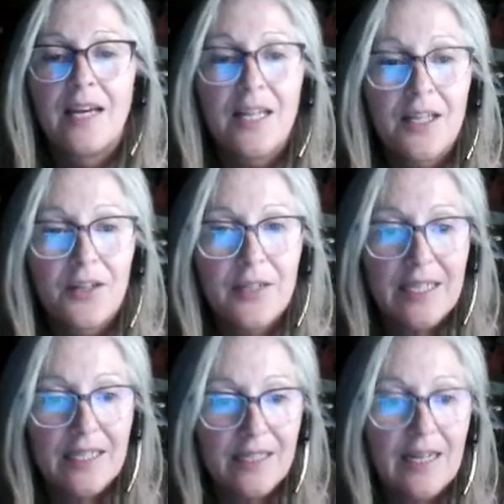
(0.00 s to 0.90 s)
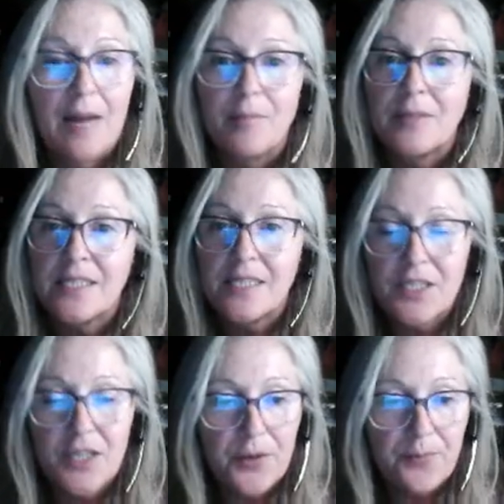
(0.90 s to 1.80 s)
Hello again, I'm Melissa
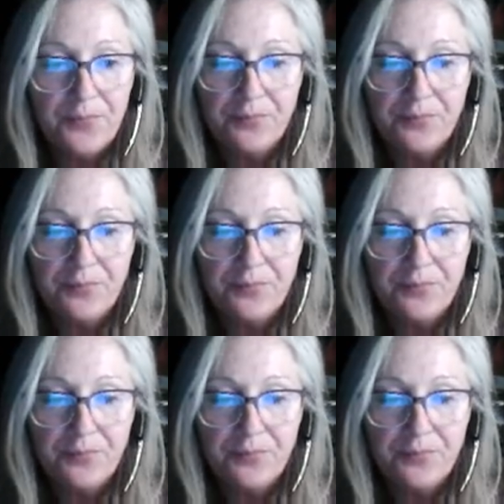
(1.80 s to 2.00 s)
Dome.